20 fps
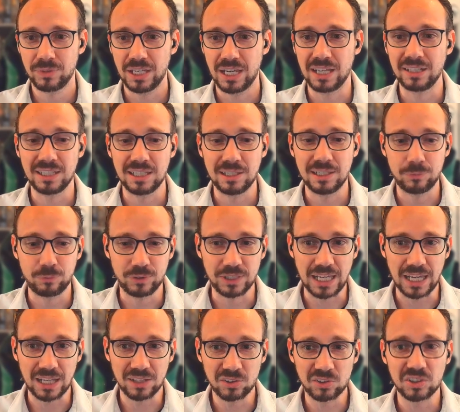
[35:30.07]
And if
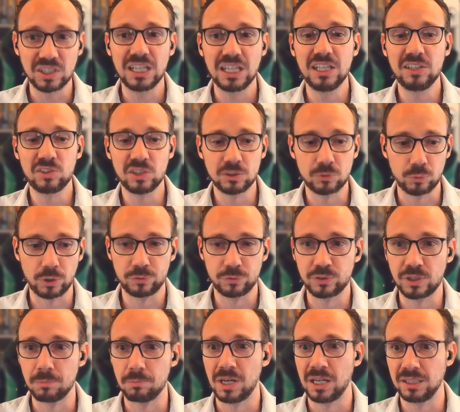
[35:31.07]
yes, is it worth
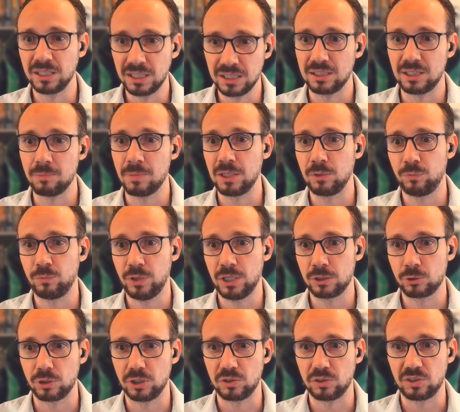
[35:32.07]
the money the
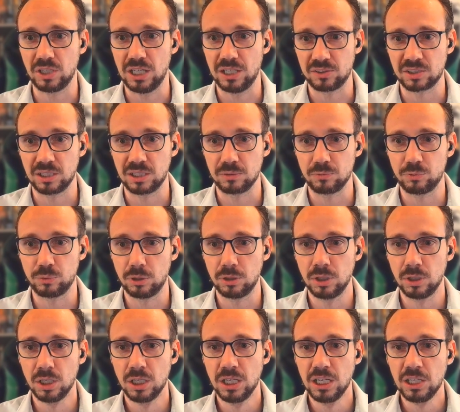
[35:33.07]
manufacturer is asking for?
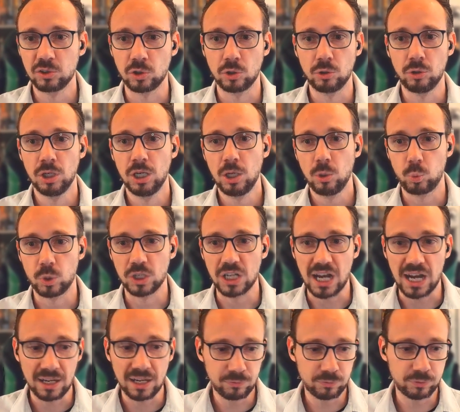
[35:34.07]
So what
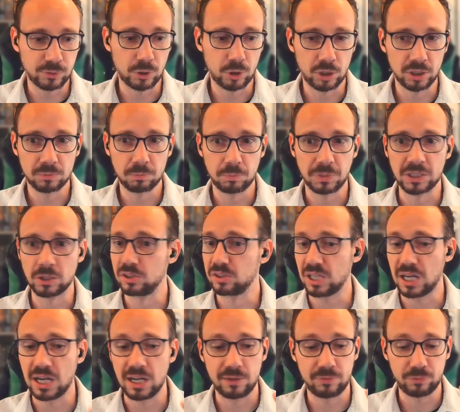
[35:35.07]
I've learned, because
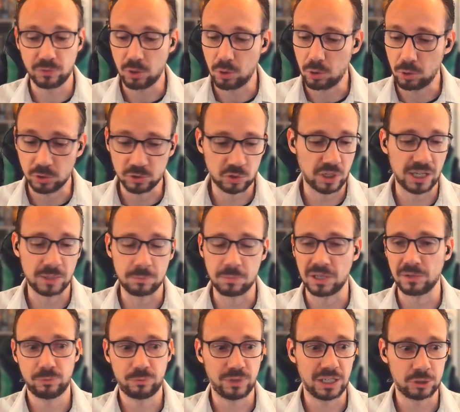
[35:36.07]
I've also had
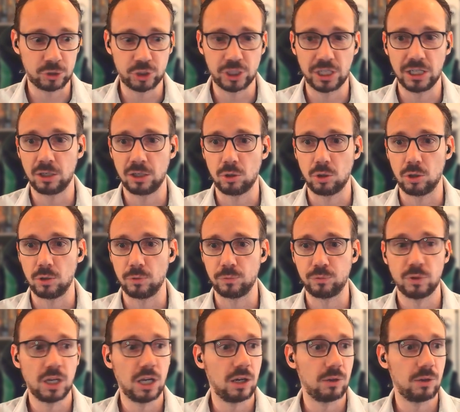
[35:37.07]
my fair share of